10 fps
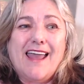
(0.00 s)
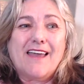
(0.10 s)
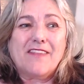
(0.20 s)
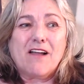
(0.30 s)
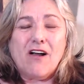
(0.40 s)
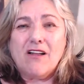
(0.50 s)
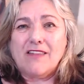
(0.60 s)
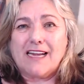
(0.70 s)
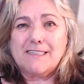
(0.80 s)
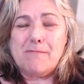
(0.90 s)
And they all
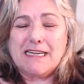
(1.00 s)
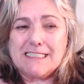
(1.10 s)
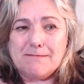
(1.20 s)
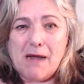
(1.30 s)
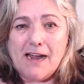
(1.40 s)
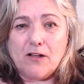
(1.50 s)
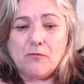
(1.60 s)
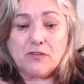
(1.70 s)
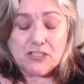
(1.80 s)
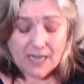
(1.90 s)
liked my smile,
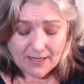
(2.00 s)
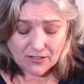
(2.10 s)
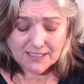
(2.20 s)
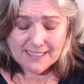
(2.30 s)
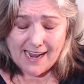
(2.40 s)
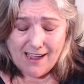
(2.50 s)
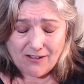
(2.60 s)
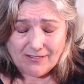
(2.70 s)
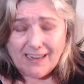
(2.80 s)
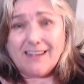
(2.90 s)
which I looked down,